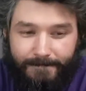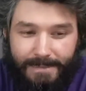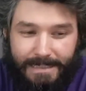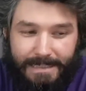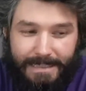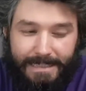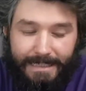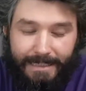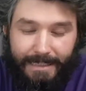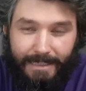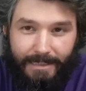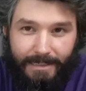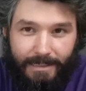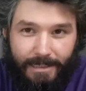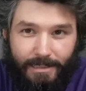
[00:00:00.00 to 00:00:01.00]

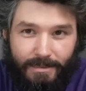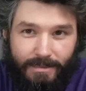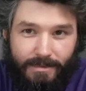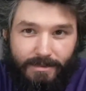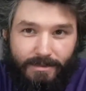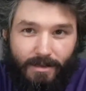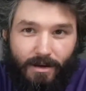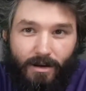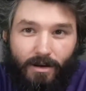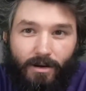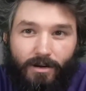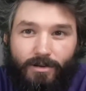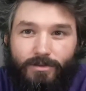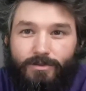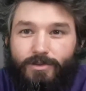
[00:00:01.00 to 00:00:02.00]
It's
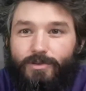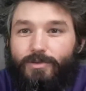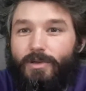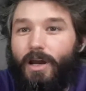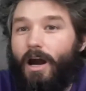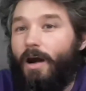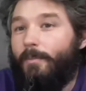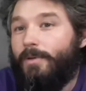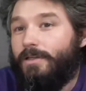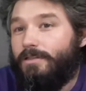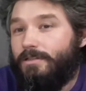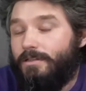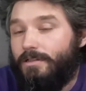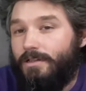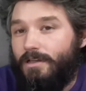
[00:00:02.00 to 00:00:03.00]
all too
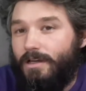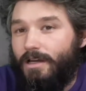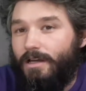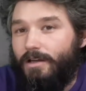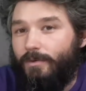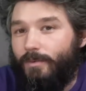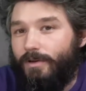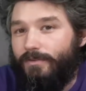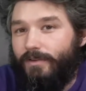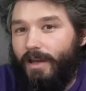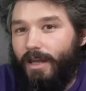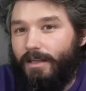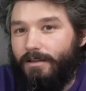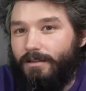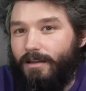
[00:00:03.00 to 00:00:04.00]
common. We've
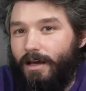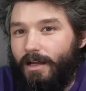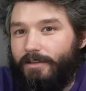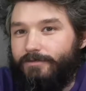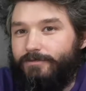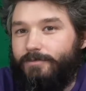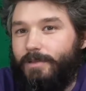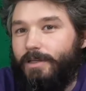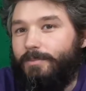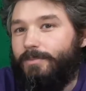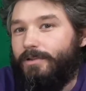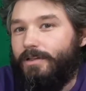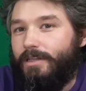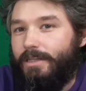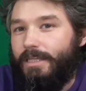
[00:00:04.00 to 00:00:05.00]
got a lot of
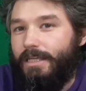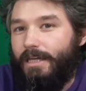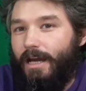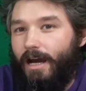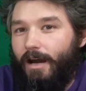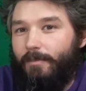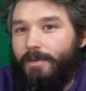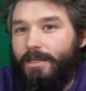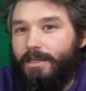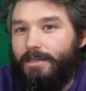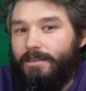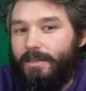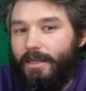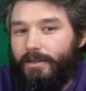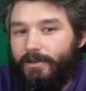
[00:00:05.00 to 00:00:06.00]
people in the
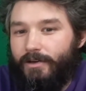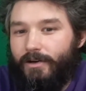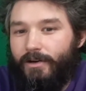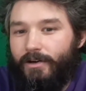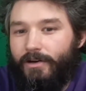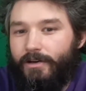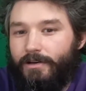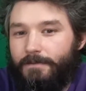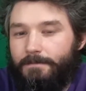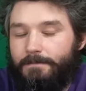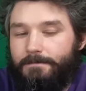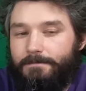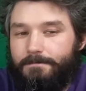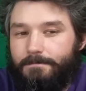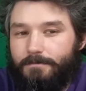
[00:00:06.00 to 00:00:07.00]
hobby that are
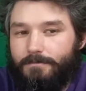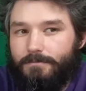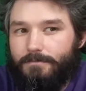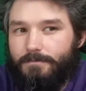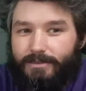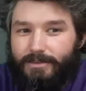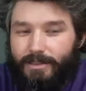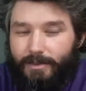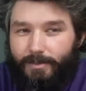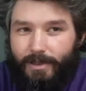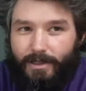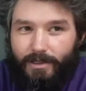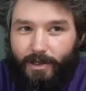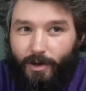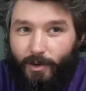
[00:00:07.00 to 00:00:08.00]

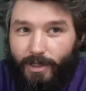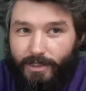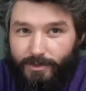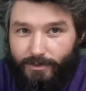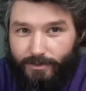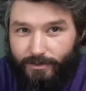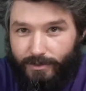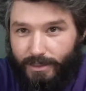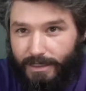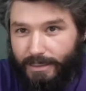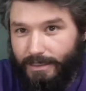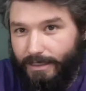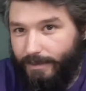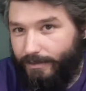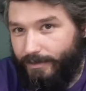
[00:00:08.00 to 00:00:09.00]
shipping toys
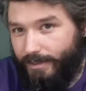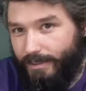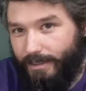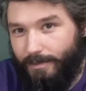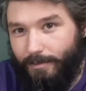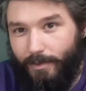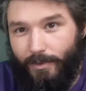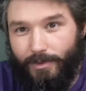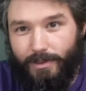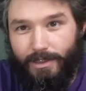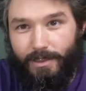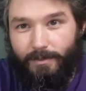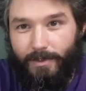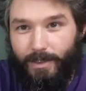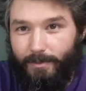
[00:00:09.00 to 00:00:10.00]
really, really poorly,
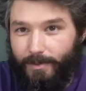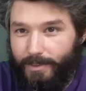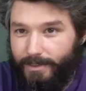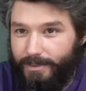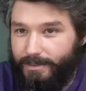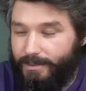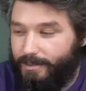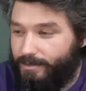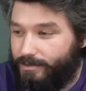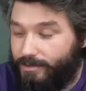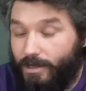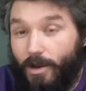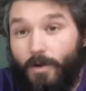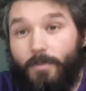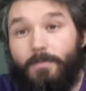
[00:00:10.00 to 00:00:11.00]
in my opinion.
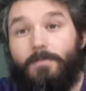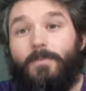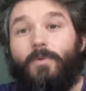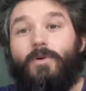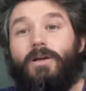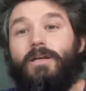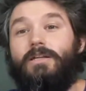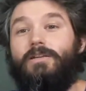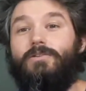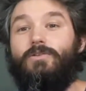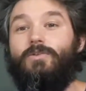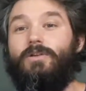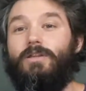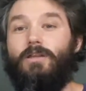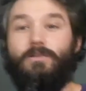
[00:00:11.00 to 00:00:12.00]
So we're gonna
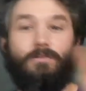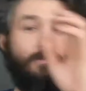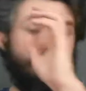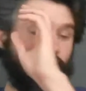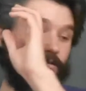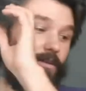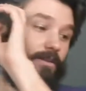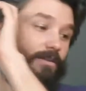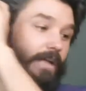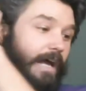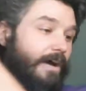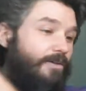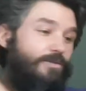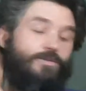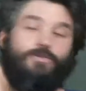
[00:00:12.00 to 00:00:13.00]
do a little
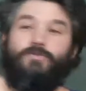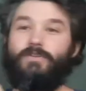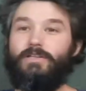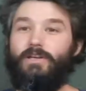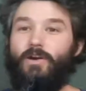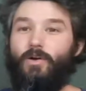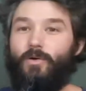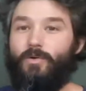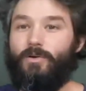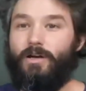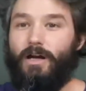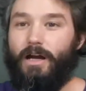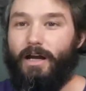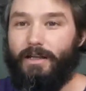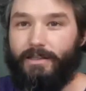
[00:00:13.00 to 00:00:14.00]
how-to video,
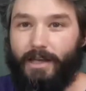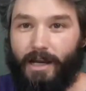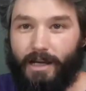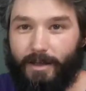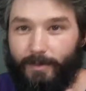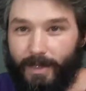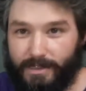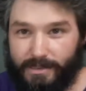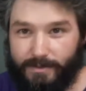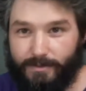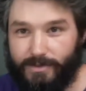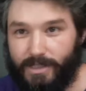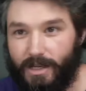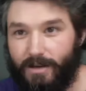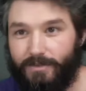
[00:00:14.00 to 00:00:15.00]
talk about some
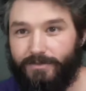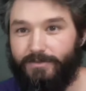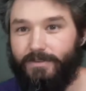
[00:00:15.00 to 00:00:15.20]
stuff,